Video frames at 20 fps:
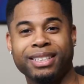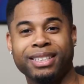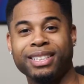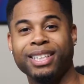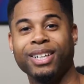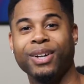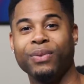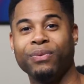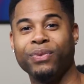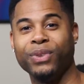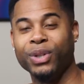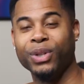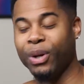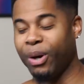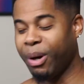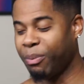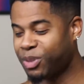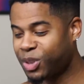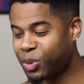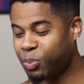on the screen,
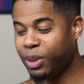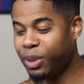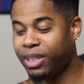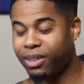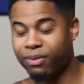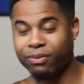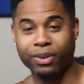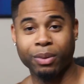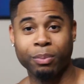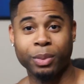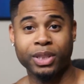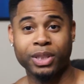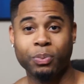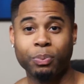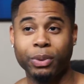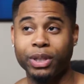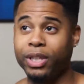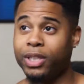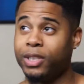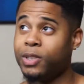but I didn't have
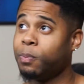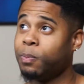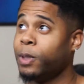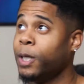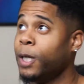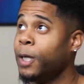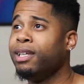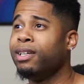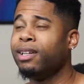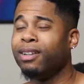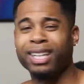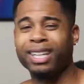any issues with